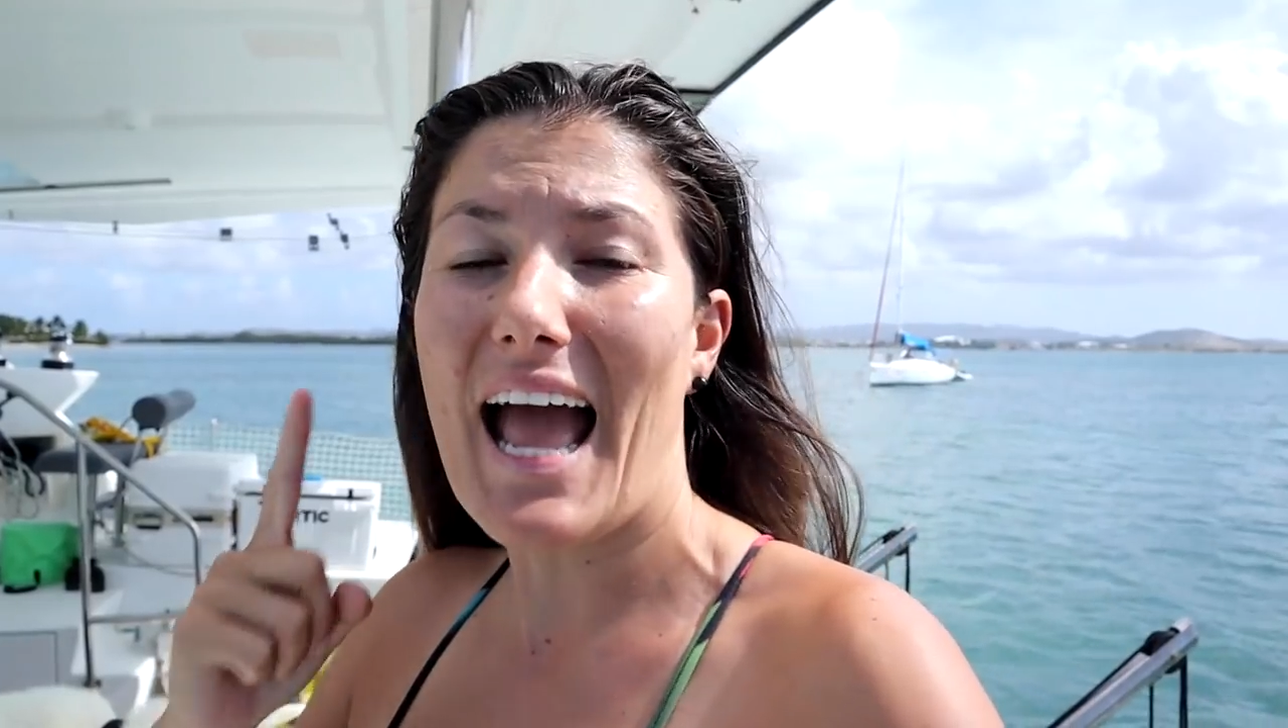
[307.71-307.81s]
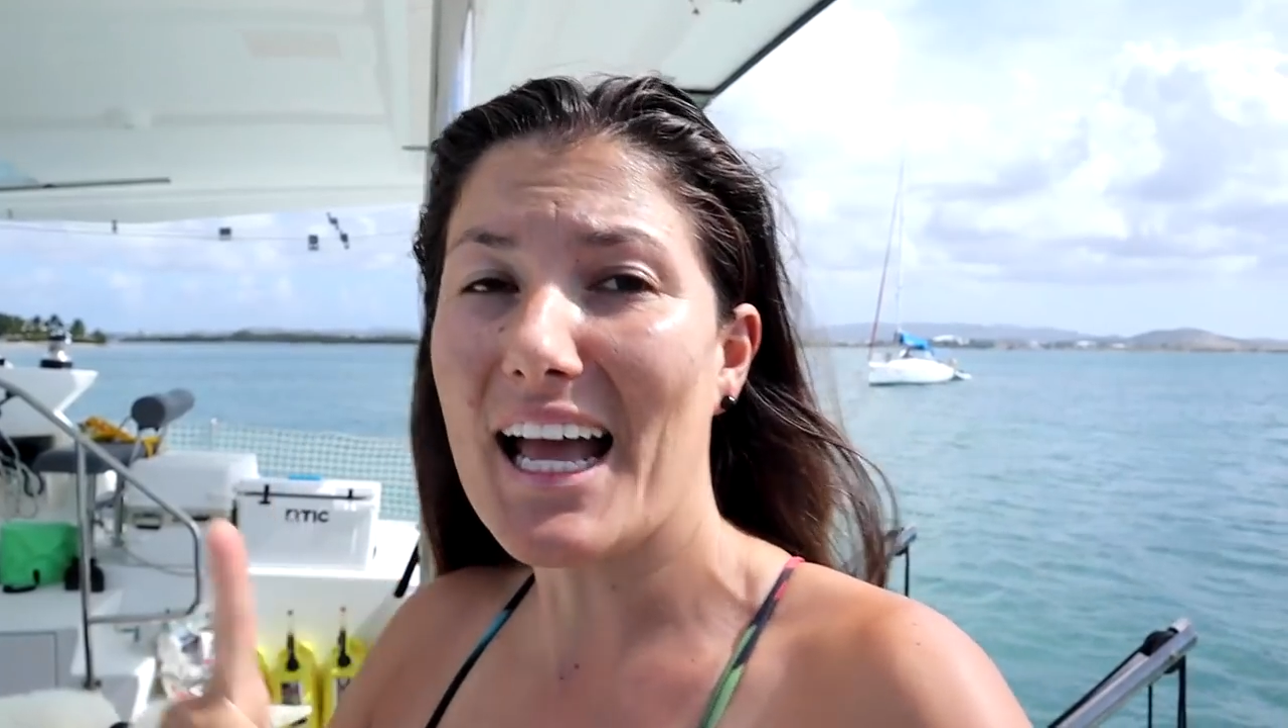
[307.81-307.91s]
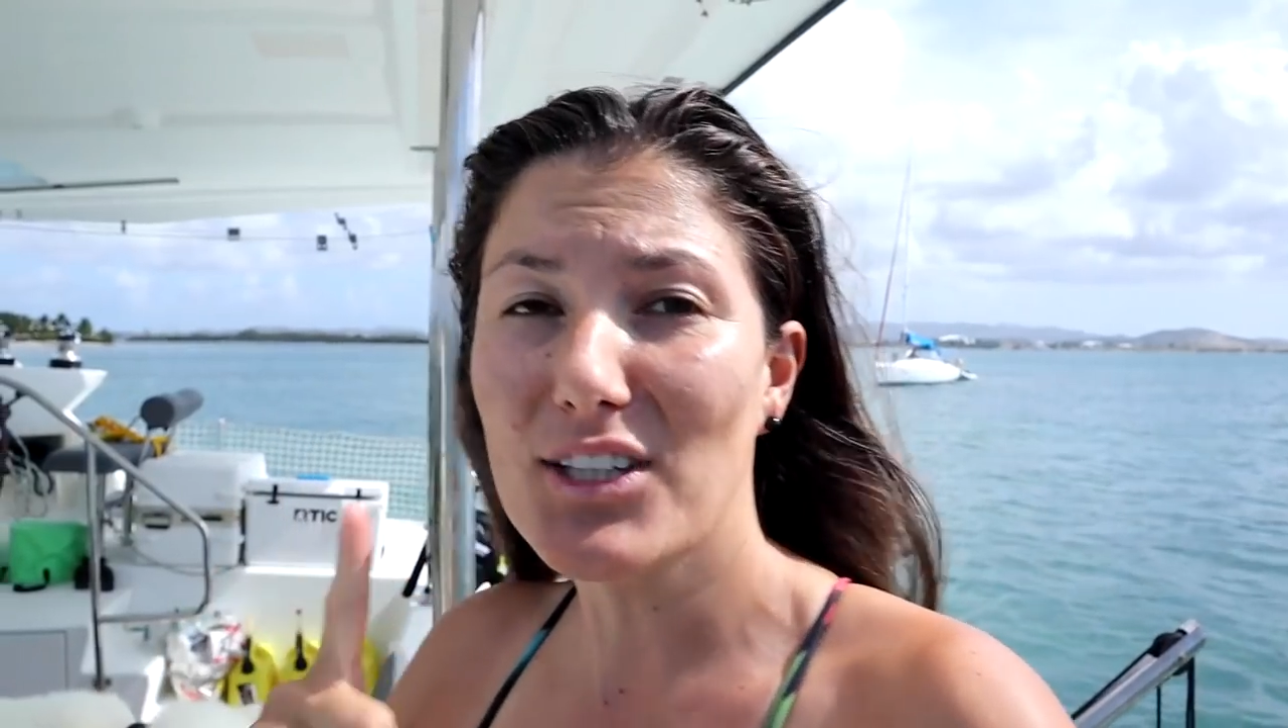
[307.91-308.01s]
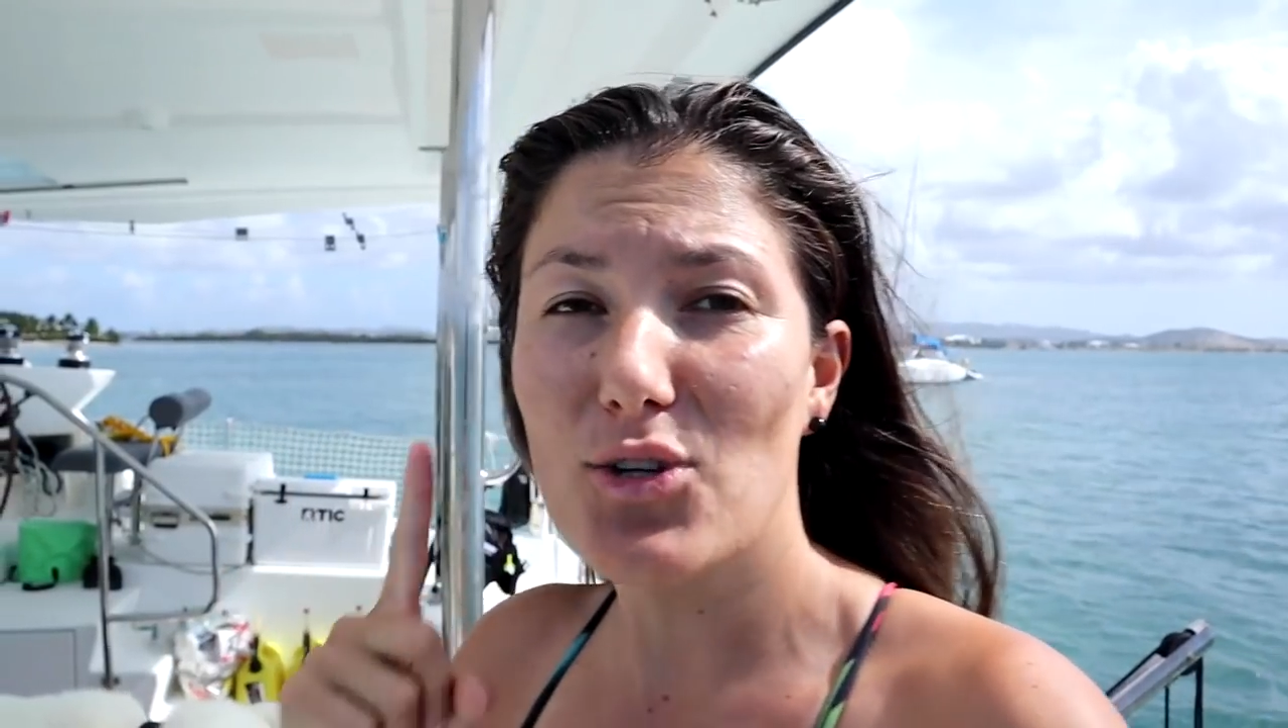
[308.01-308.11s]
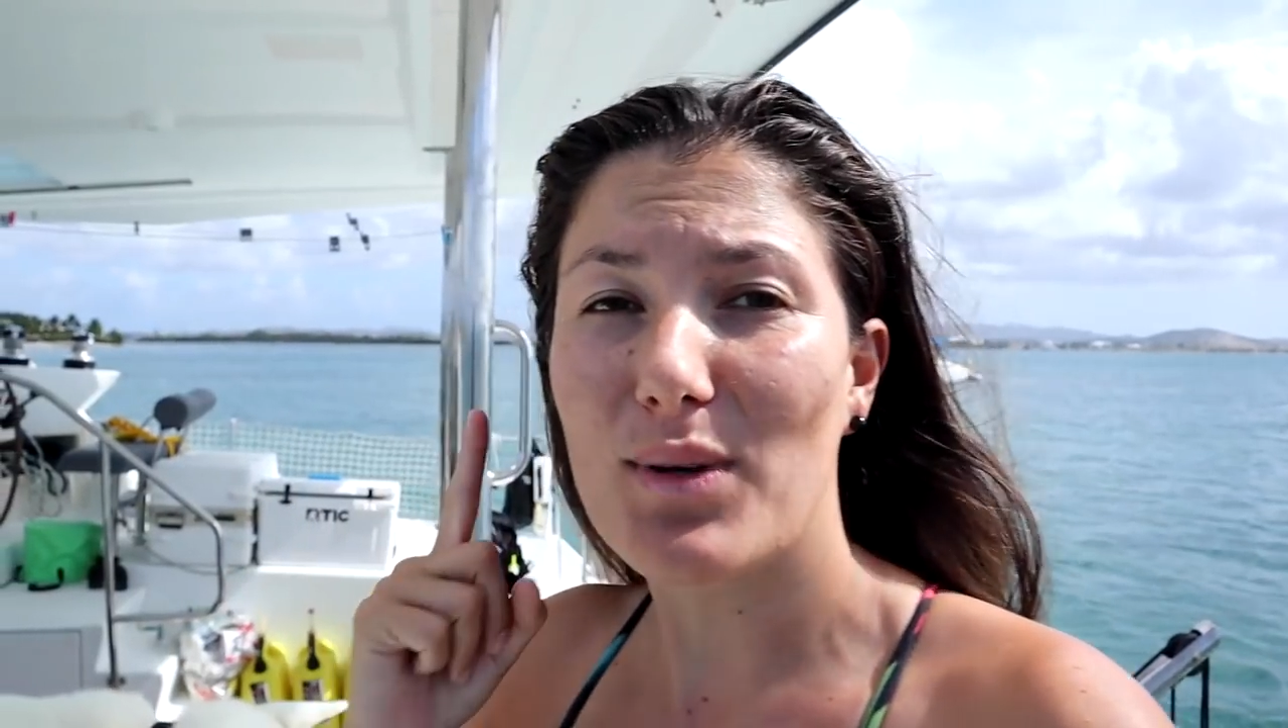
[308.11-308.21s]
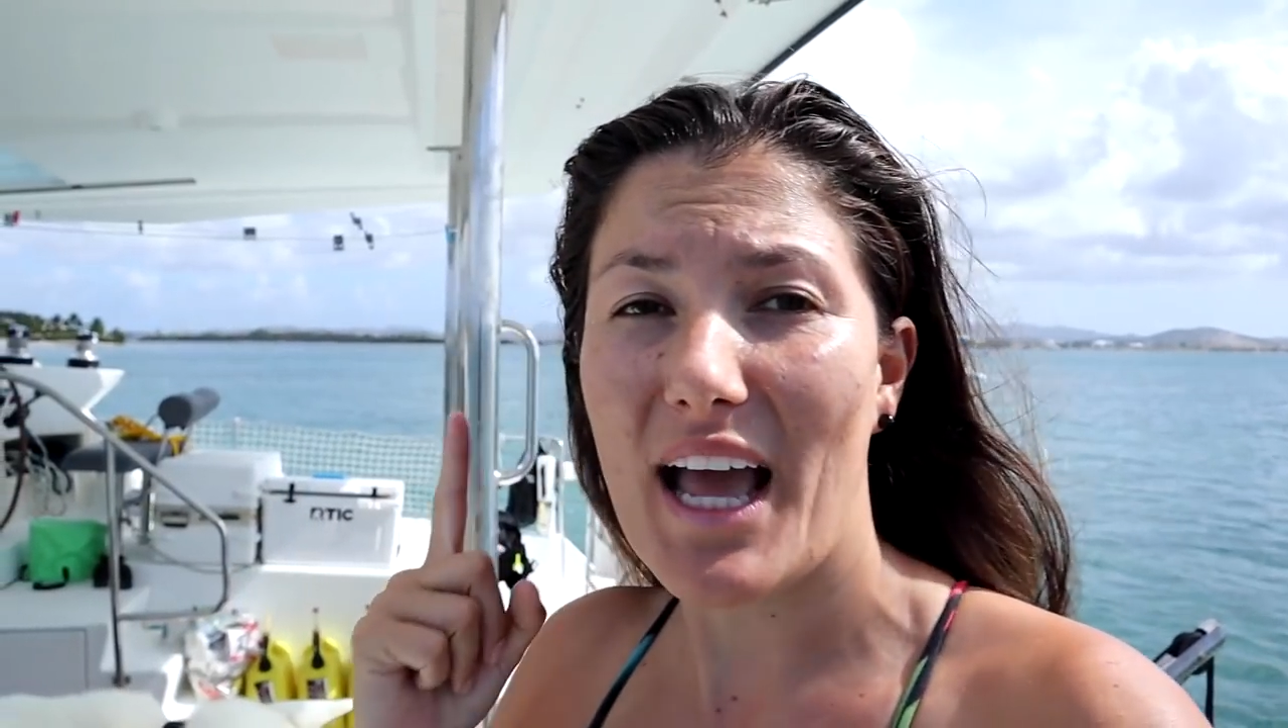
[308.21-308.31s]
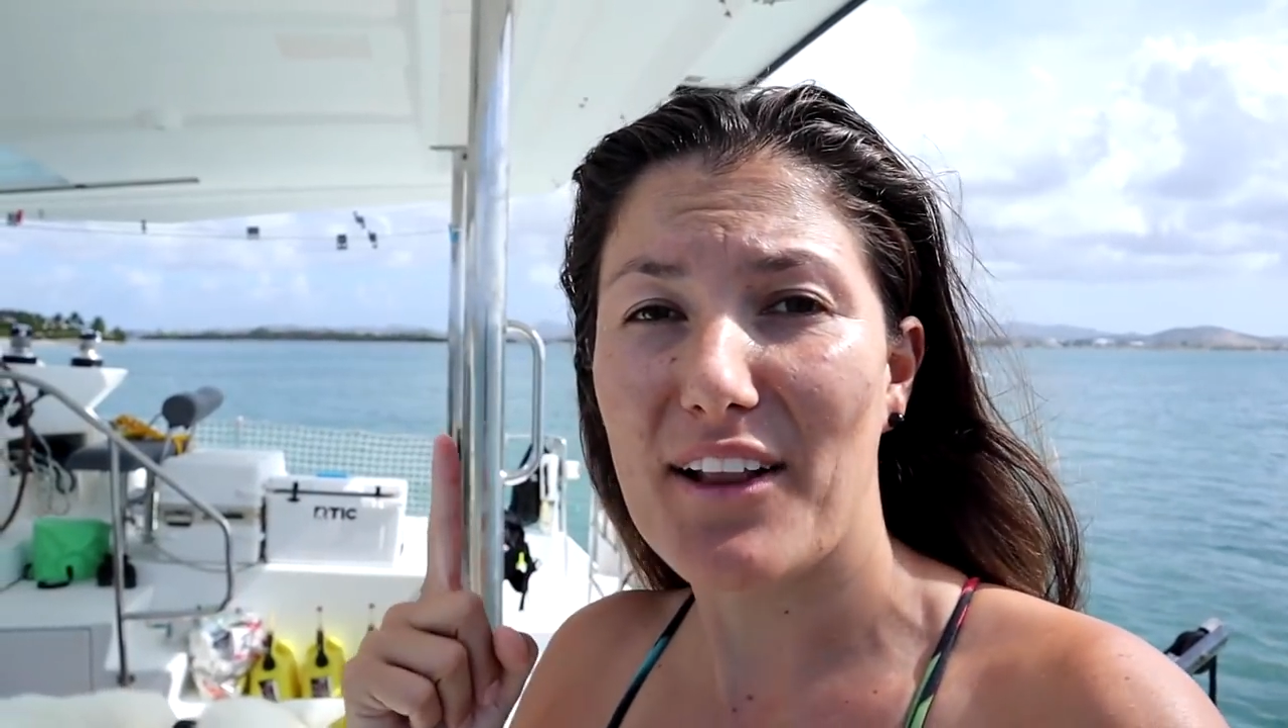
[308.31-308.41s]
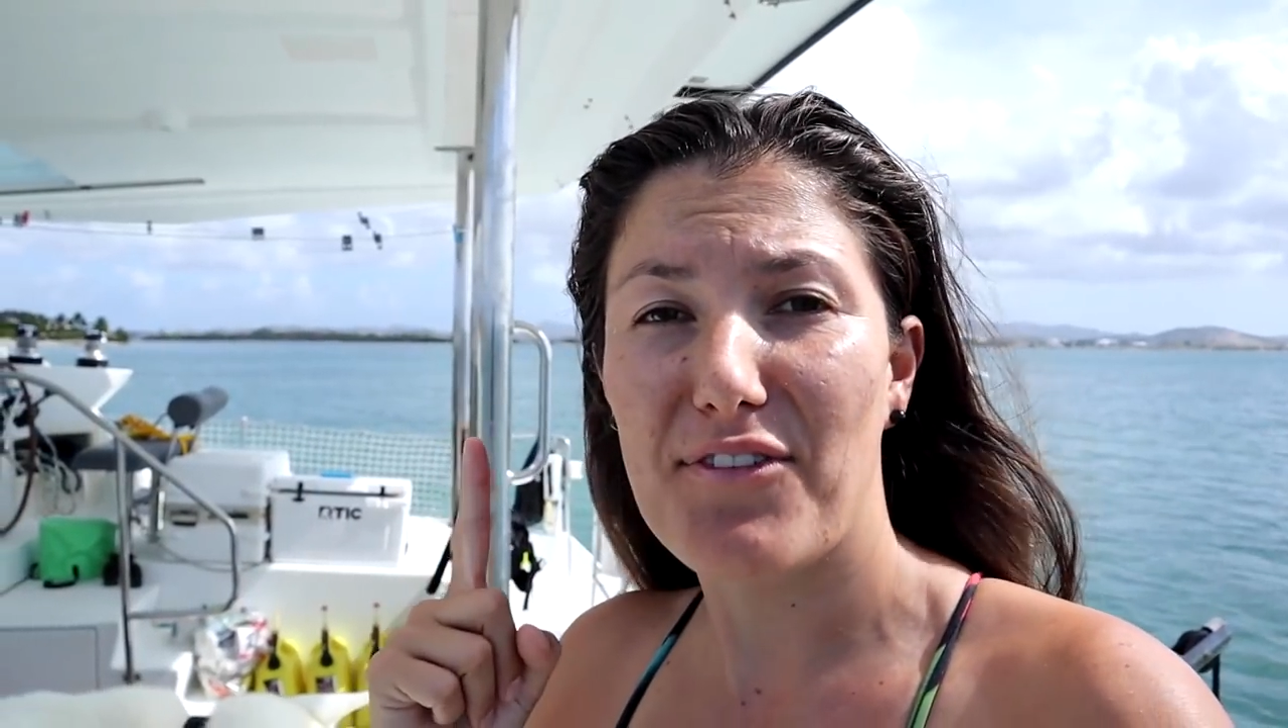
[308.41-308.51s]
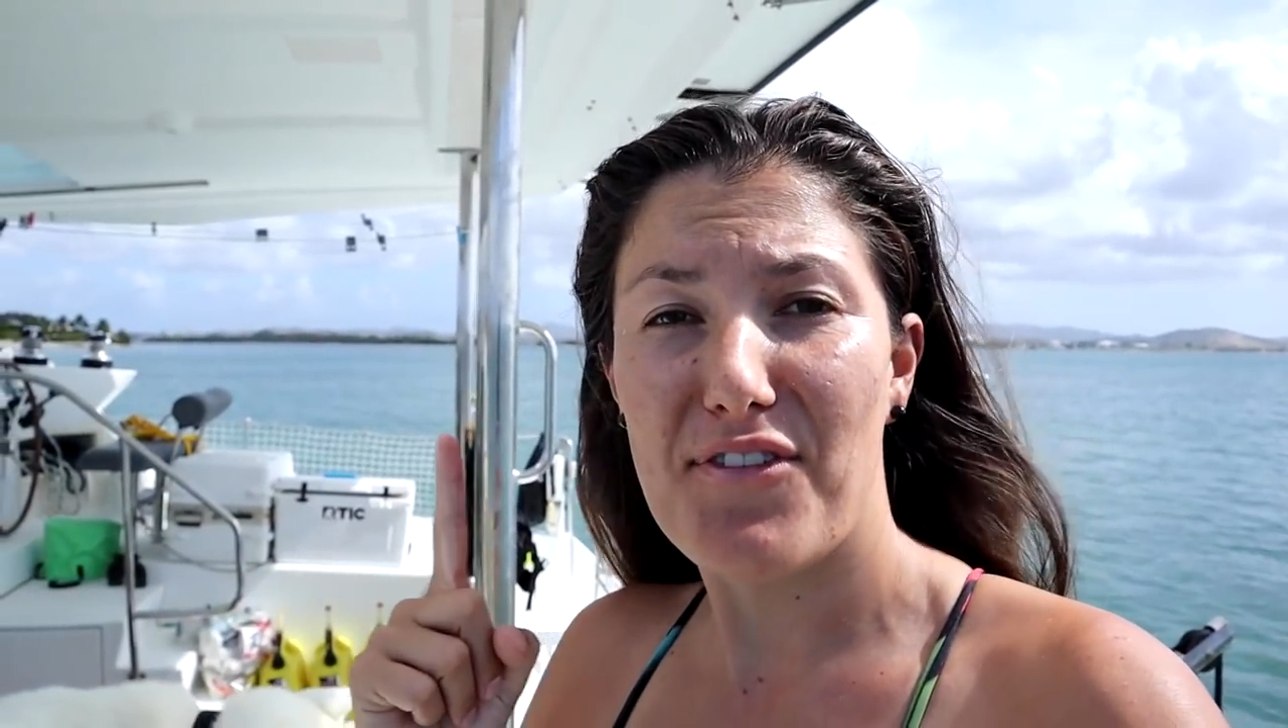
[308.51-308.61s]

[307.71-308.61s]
and you can't